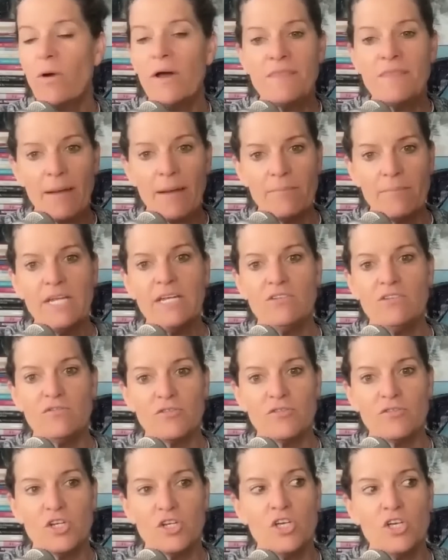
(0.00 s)
what that means
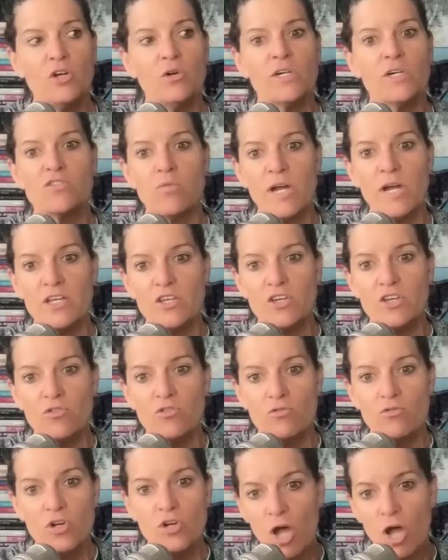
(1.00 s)
for you is when
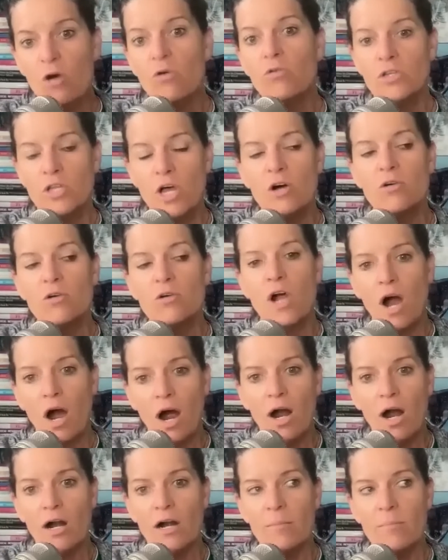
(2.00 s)
you go low
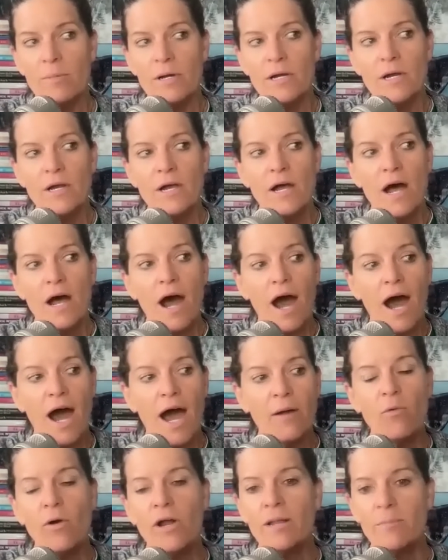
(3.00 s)
carb,
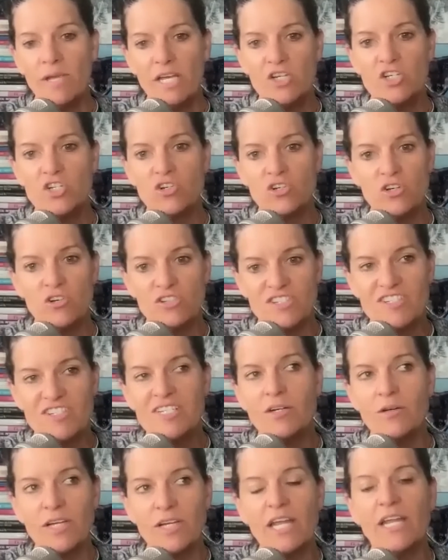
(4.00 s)
I want to make sure you're
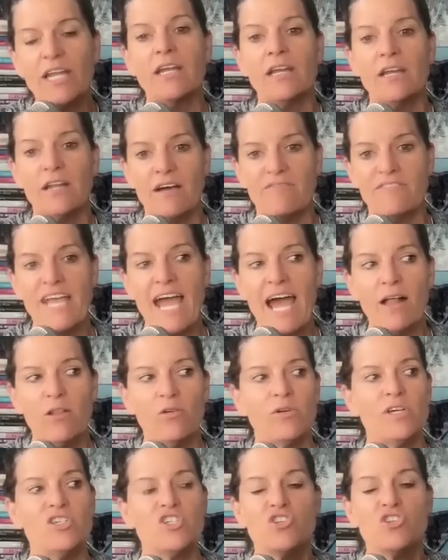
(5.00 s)
still getting enough
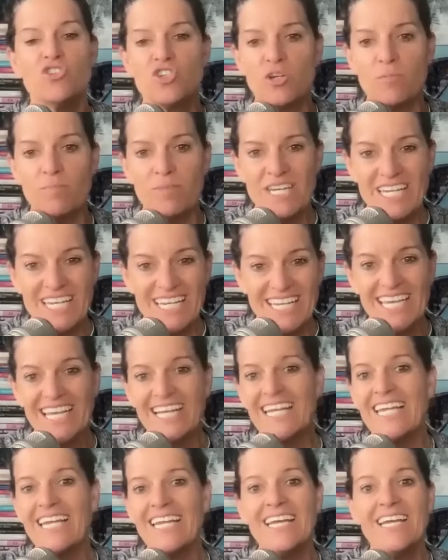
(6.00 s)
calories. You should be
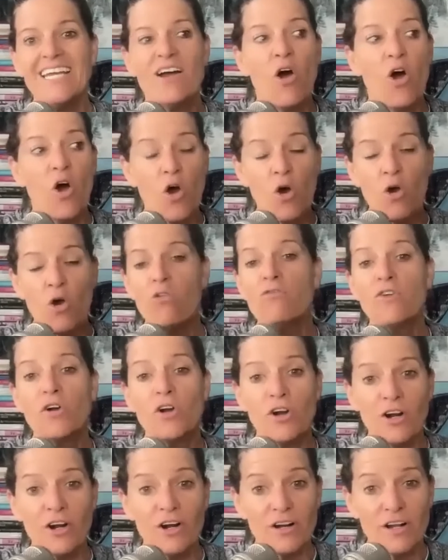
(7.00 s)
getting
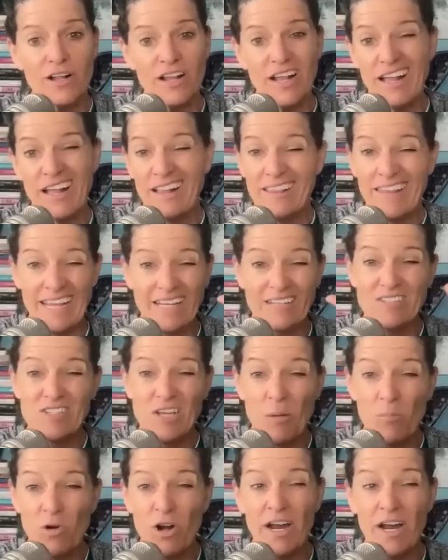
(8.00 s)
over uh, like
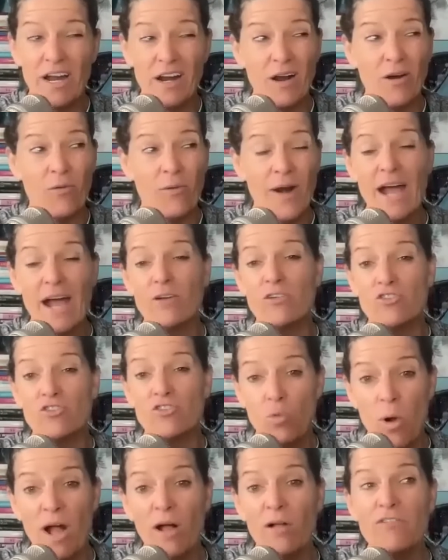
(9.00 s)
somewhere around
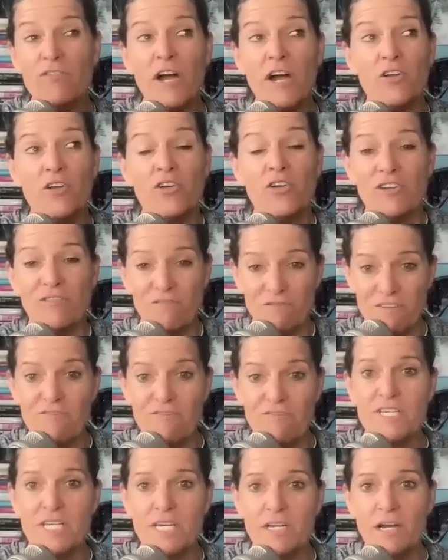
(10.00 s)
1200 to
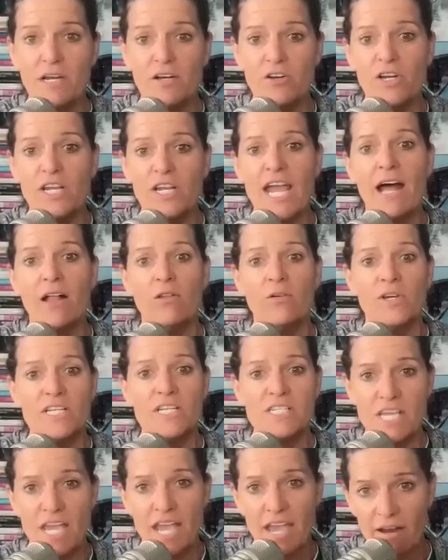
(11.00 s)
1500
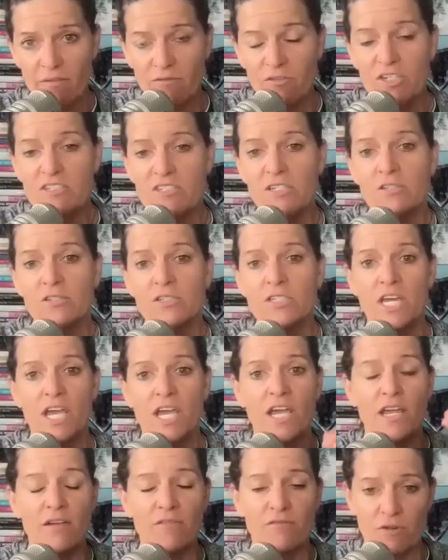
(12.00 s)
calories every single
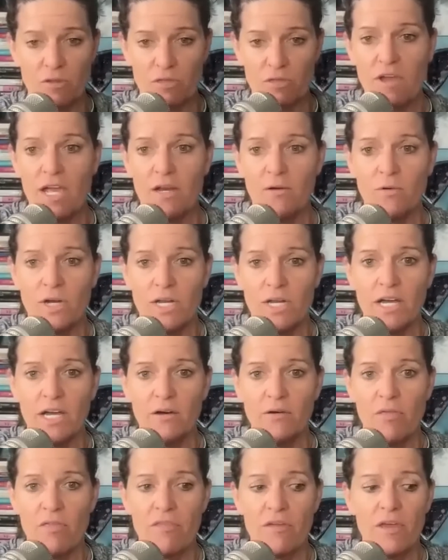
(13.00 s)
day for thyroid
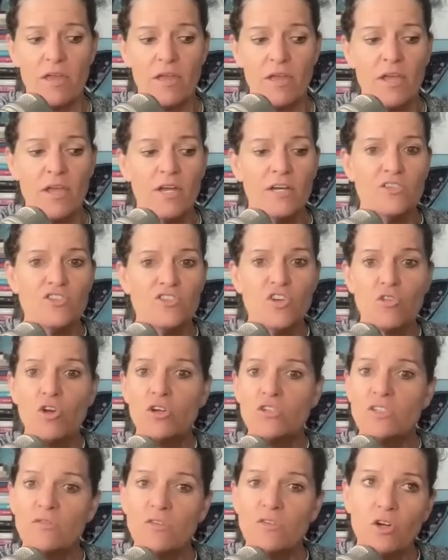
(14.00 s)
health. So
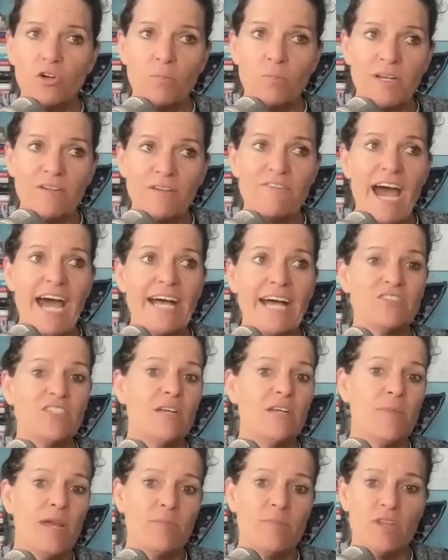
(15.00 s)
those of you who've been
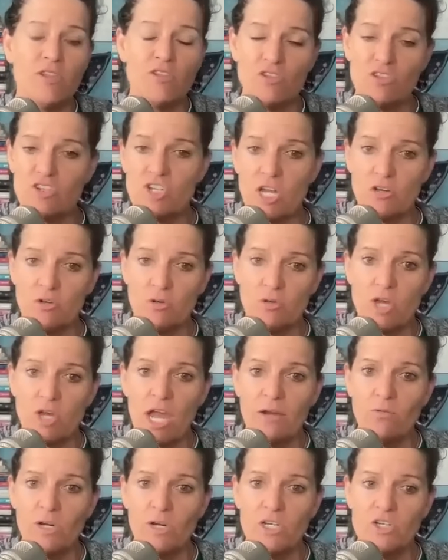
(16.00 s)
fasting maybe saw your
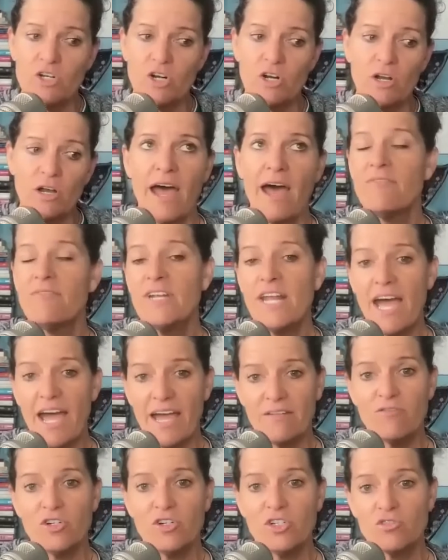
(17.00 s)
thyroid tr- have an
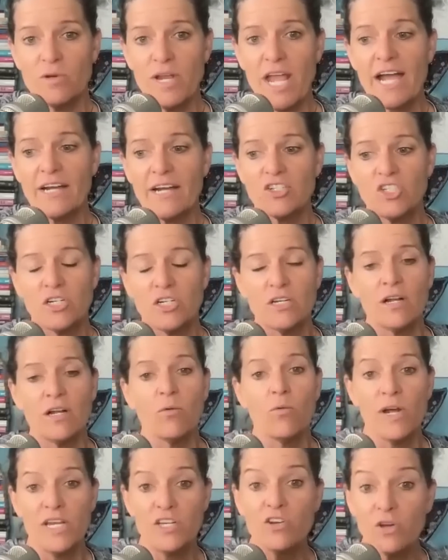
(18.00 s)
adverse reaction
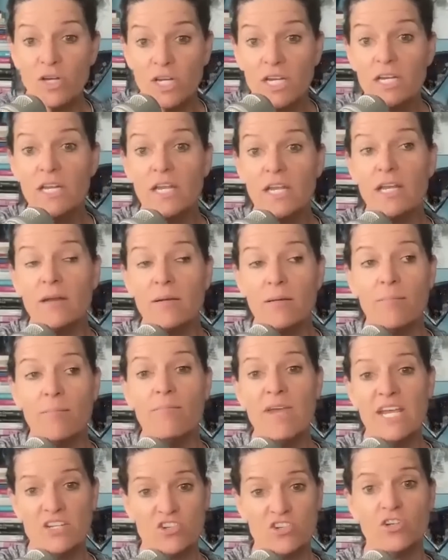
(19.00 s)
when you're eating,
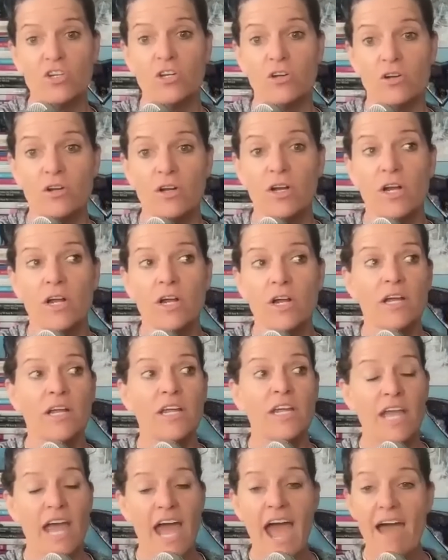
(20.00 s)
make sure you're
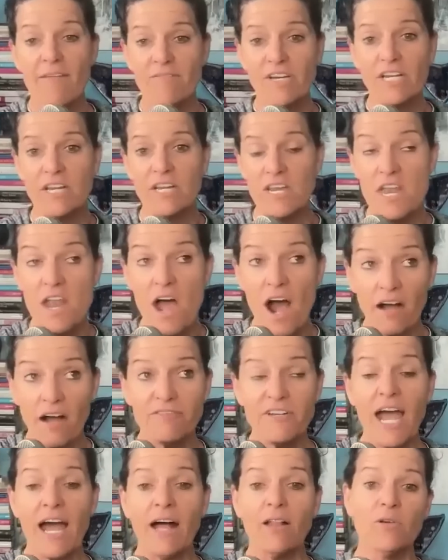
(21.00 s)
having
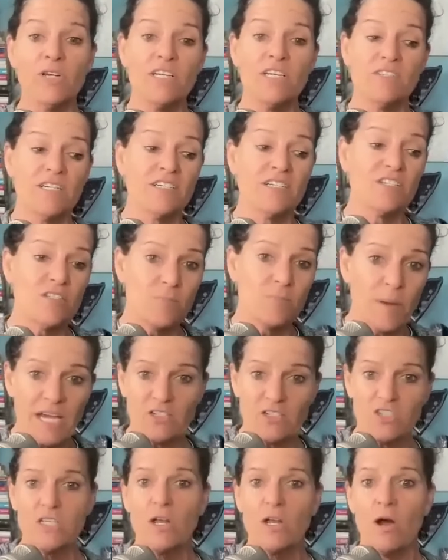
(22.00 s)
enough calories and
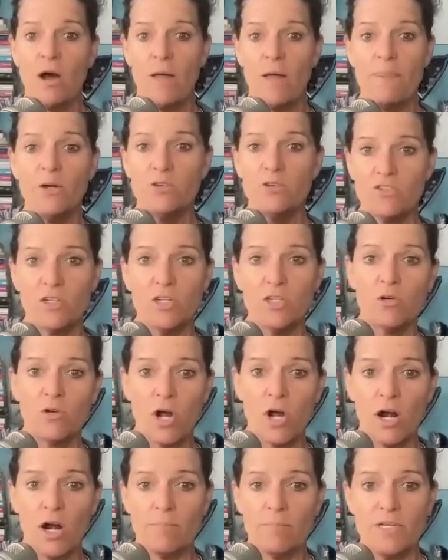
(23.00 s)
especially on those low
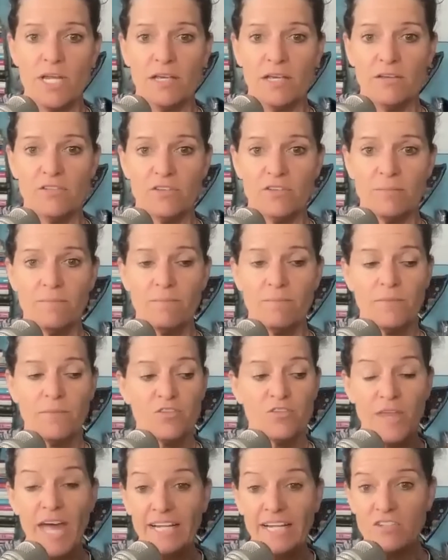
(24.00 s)
carb days.
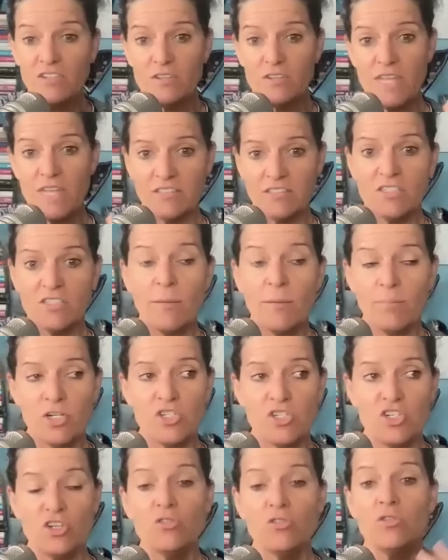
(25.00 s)
So that's that's number
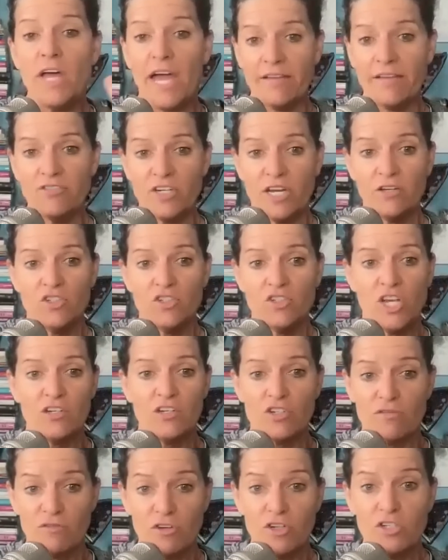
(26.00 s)
2 lifestyle
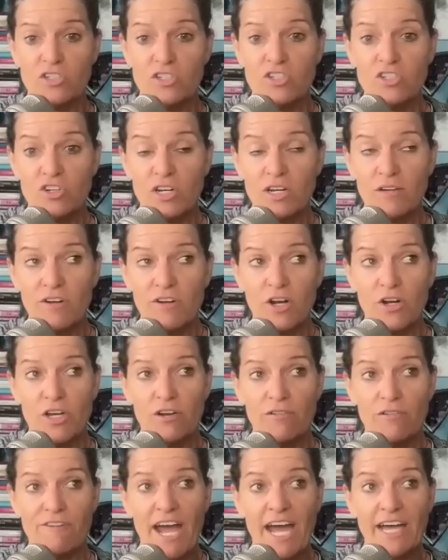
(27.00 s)
change. First is you're going to vary
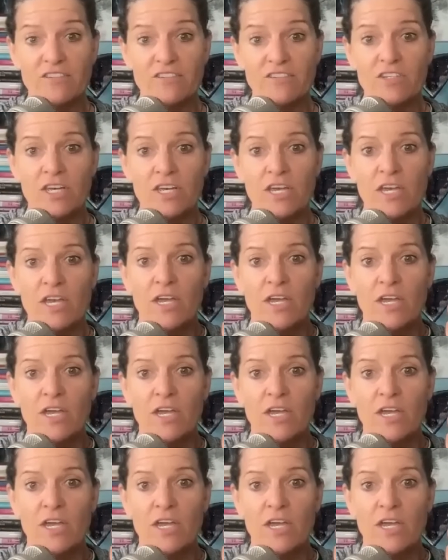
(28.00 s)
your fasts